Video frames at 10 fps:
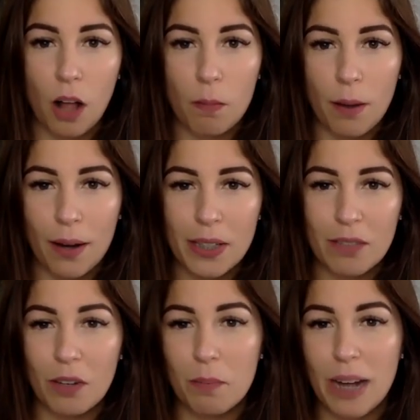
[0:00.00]
all parts
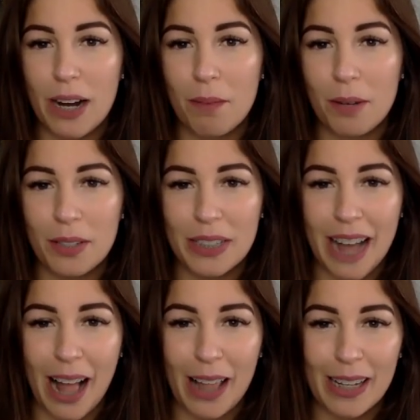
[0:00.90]
of your
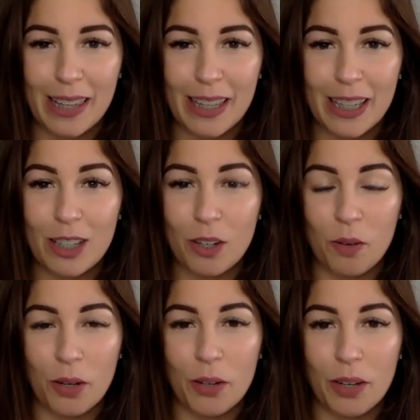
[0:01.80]
personality that you
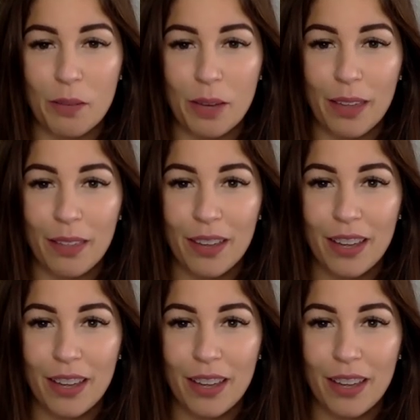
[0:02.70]
don't agree with,